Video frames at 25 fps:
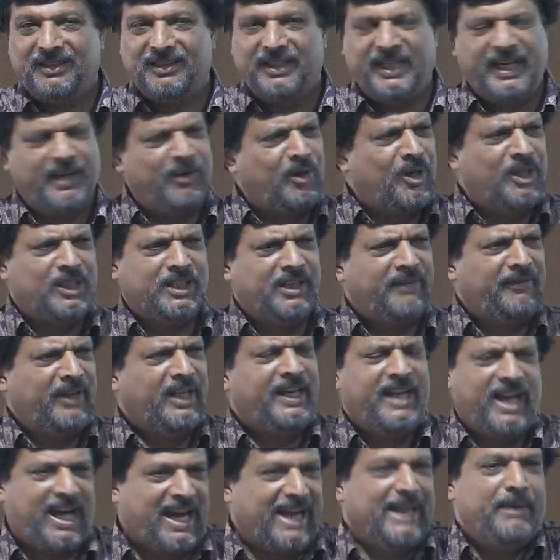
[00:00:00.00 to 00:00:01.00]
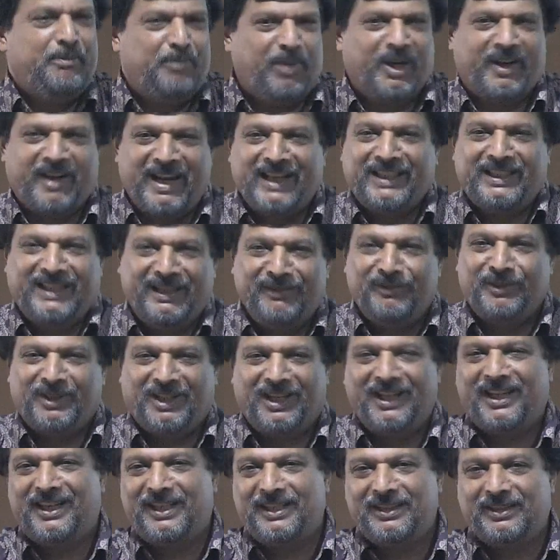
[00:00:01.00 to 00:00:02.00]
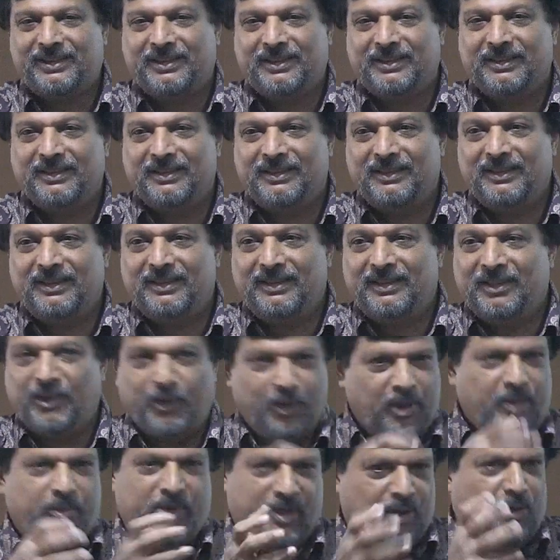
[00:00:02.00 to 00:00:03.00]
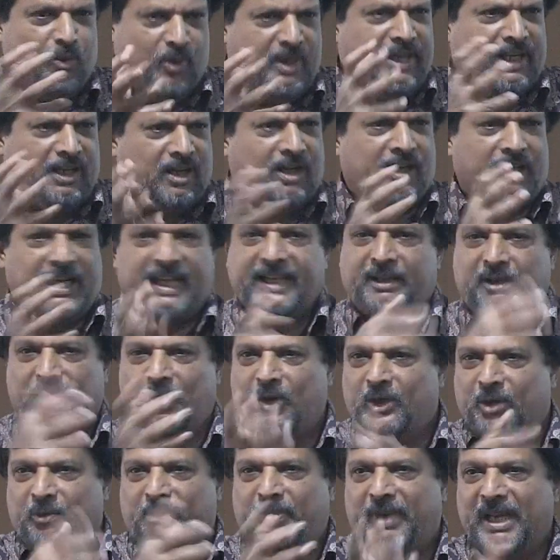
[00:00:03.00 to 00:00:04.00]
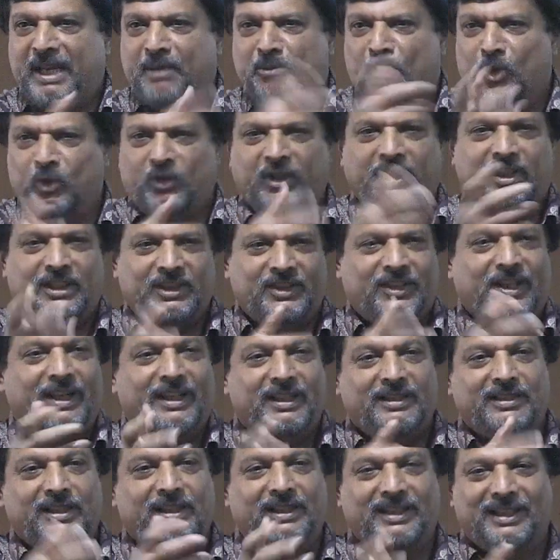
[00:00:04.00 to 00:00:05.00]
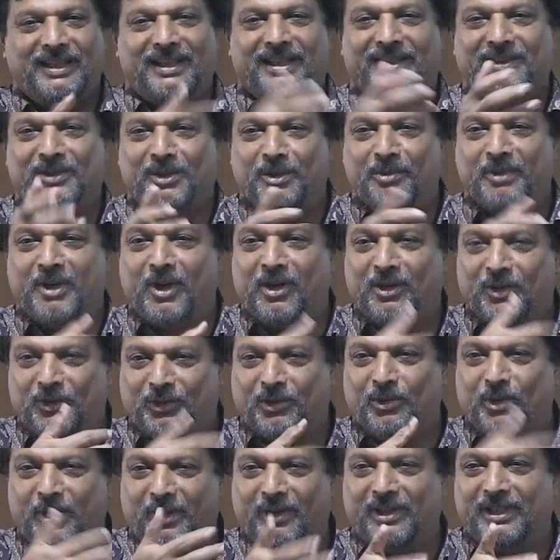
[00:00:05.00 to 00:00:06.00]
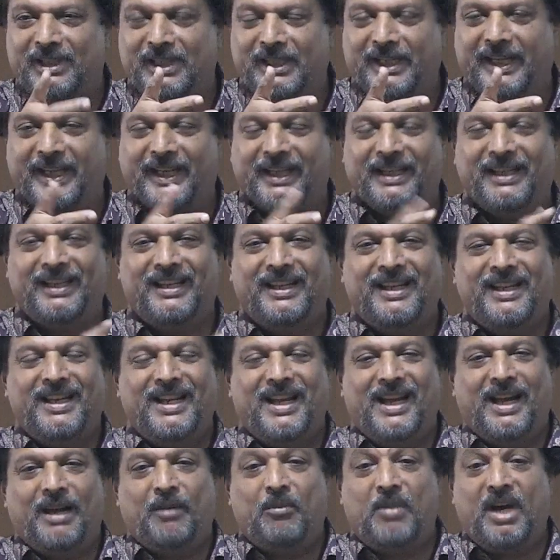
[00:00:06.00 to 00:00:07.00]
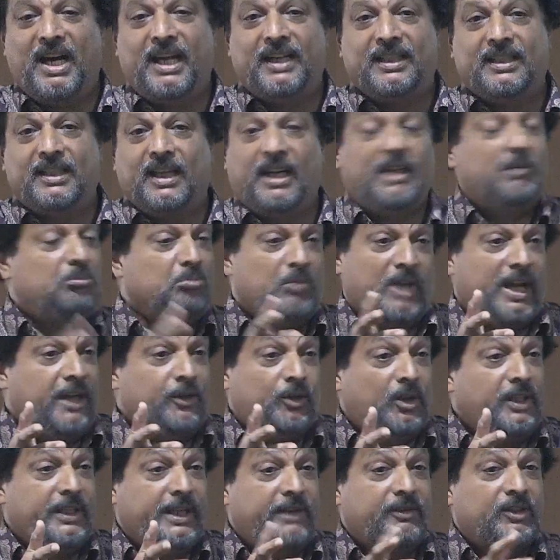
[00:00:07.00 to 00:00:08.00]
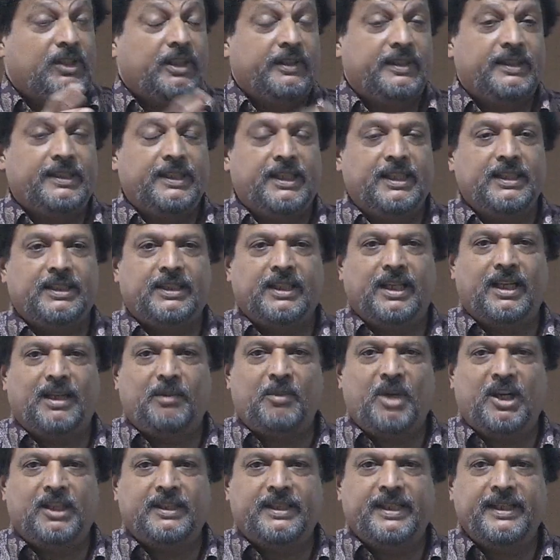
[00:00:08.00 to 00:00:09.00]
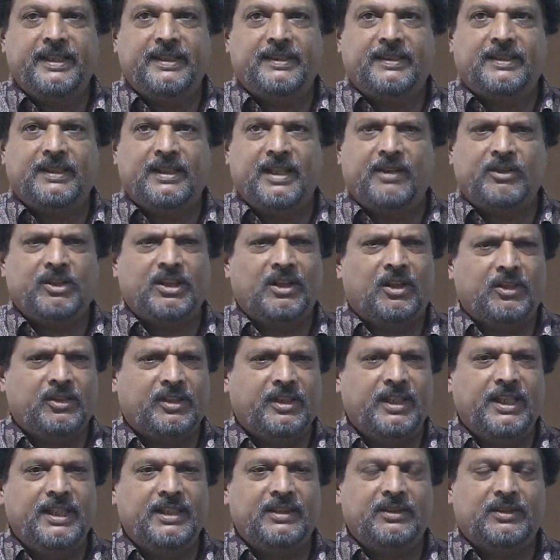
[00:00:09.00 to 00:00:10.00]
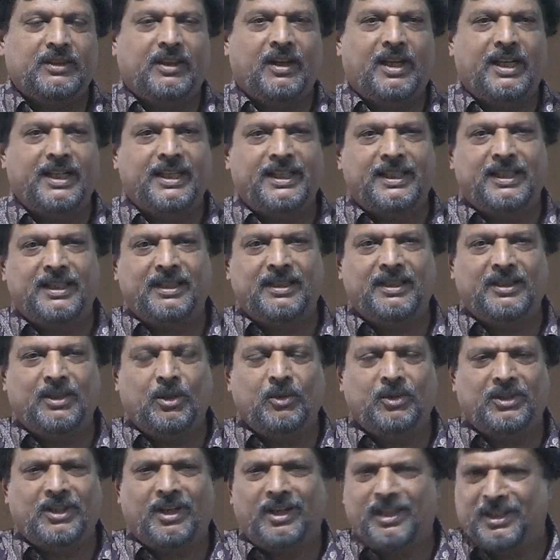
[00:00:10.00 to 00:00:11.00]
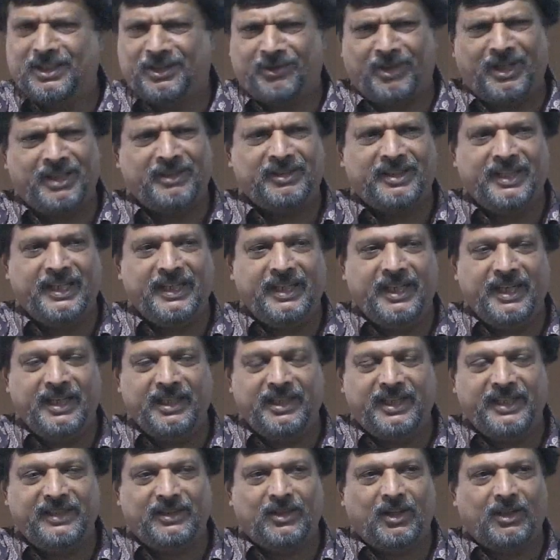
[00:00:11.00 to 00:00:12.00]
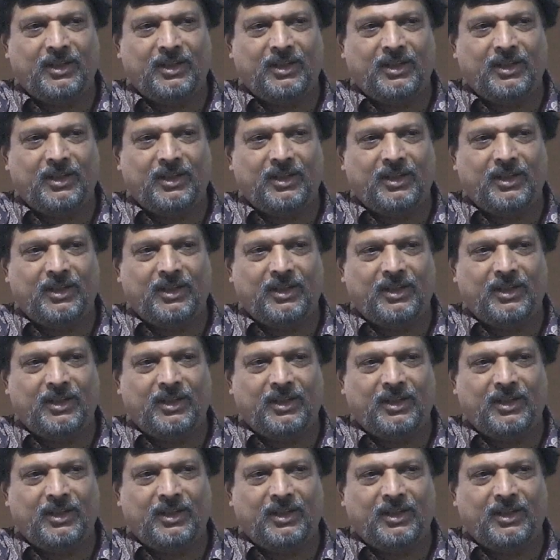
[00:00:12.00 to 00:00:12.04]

They want a very hyperactive class. So you'll be doing a lot, like you'll play musical chairs in the classroom, not show your learning. But actually there was a research about this. There was an Australian scholar, two scholars, one was Edwin,